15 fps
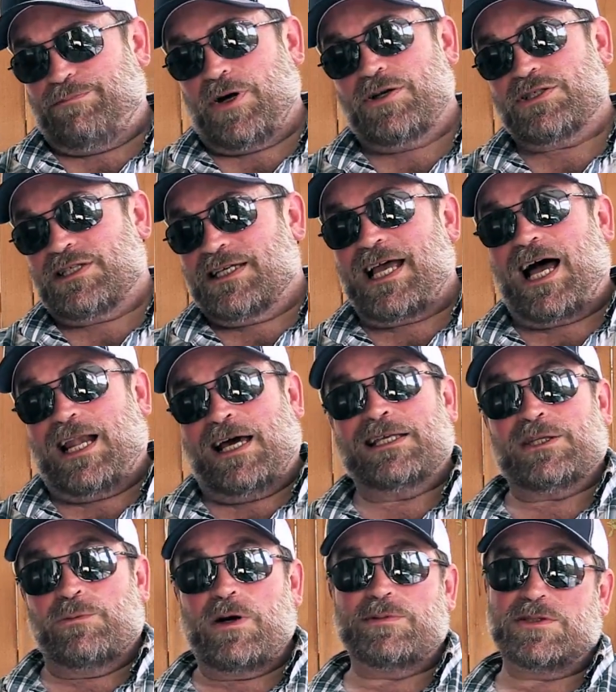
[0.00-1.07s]
personally, I
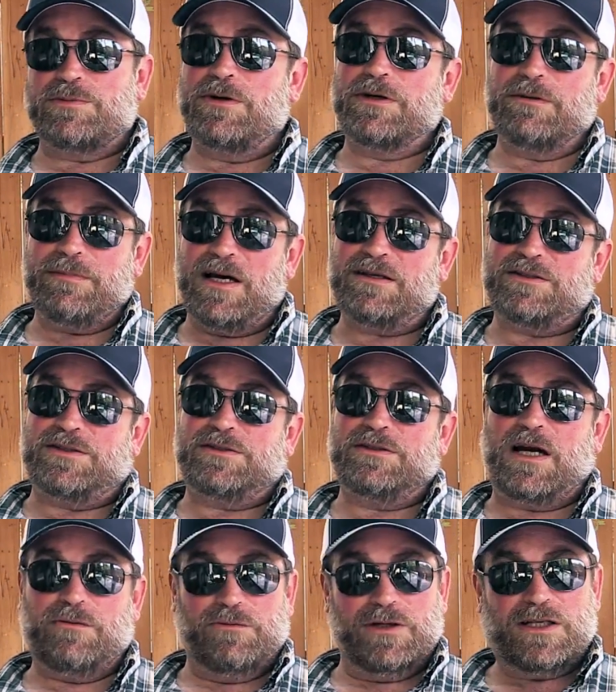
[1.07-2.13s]
like the Weber Smoky Mountains.
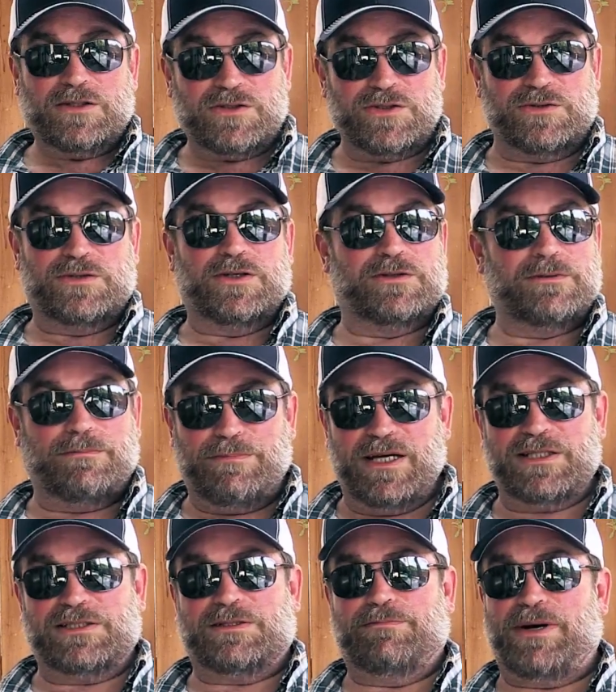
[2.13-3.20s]
I really do. They're the
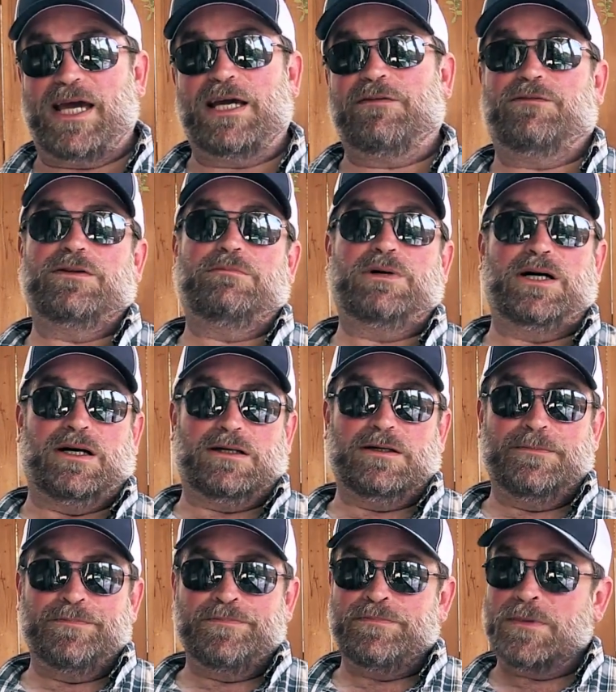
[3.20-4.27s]
best bang for the buck.
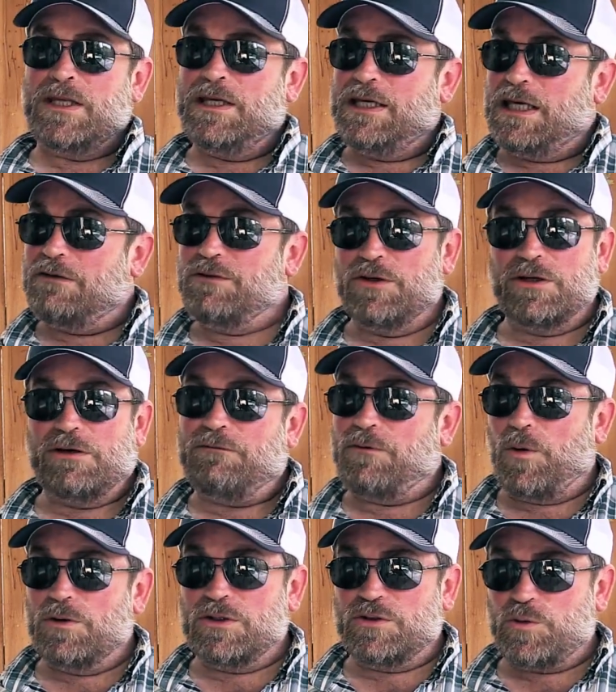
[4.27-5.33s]
If you can
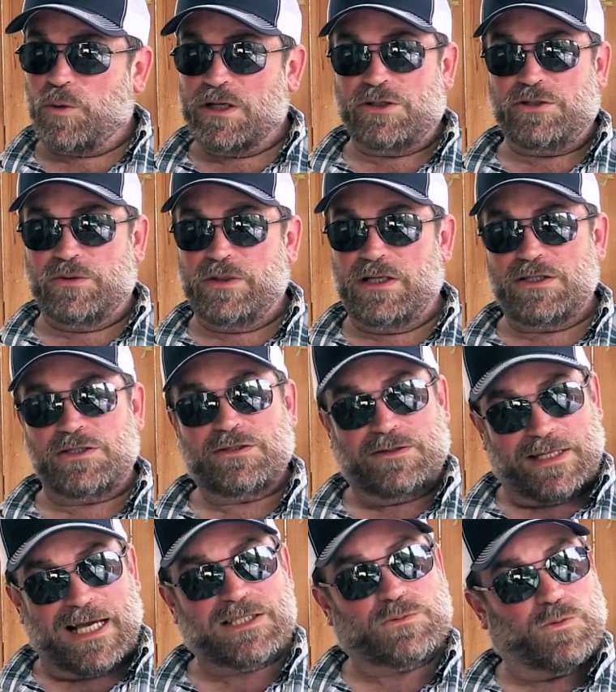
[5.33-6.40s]
afford the 22-inch,
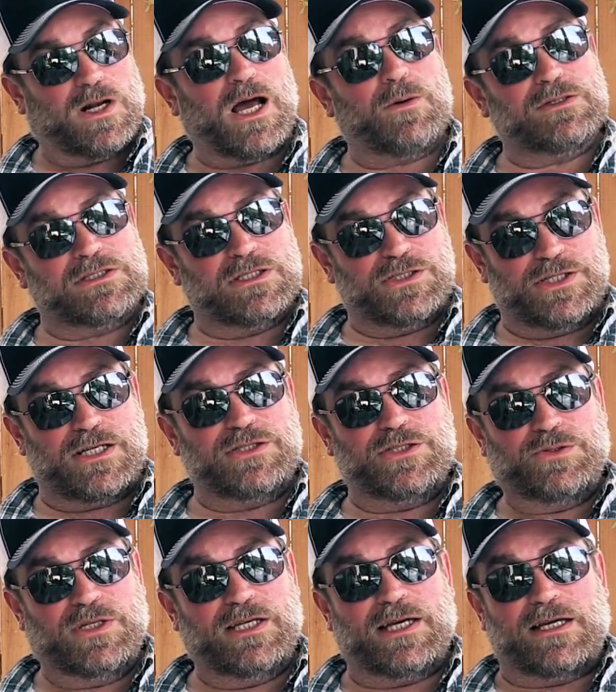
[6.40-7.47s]
that's what I would suggest
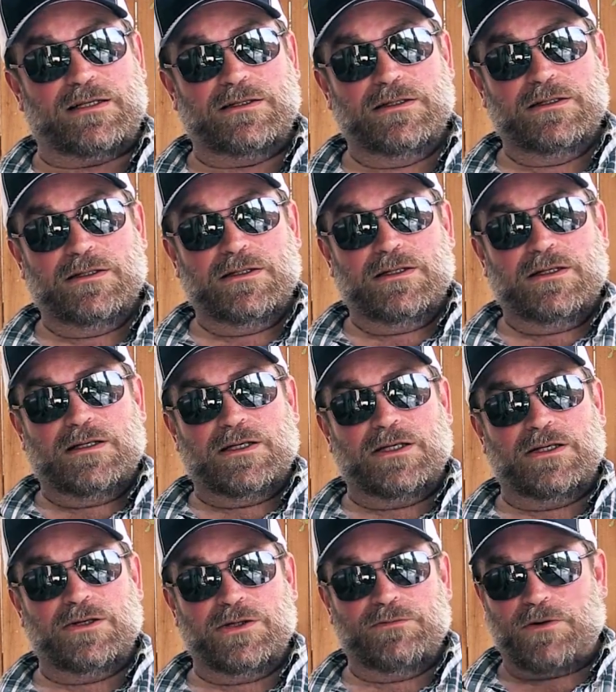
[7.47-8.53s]
you get.
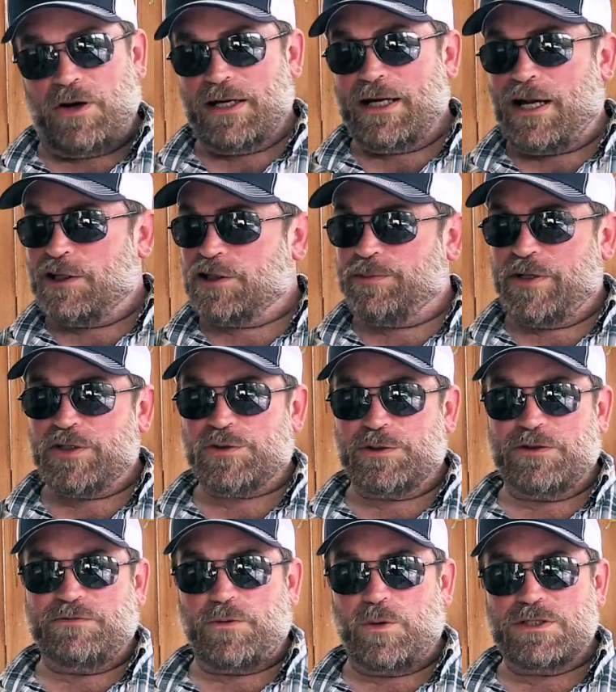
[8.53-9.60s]
You know, you've already got experience
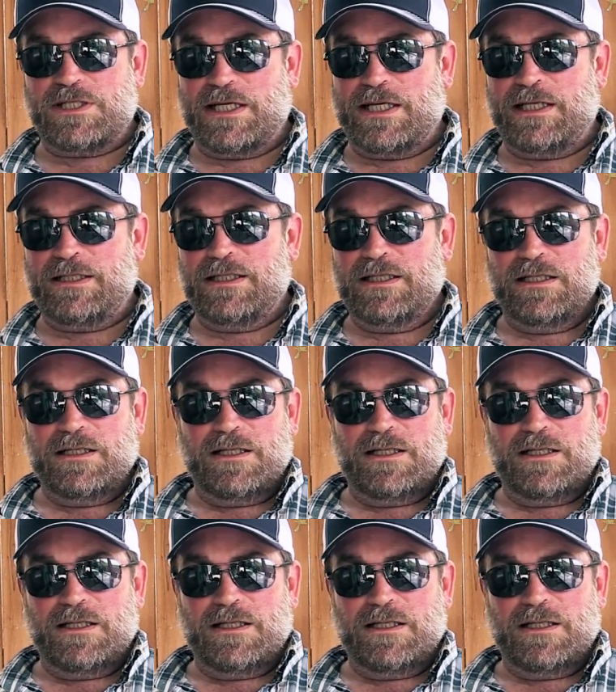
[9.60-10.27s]
with the 14.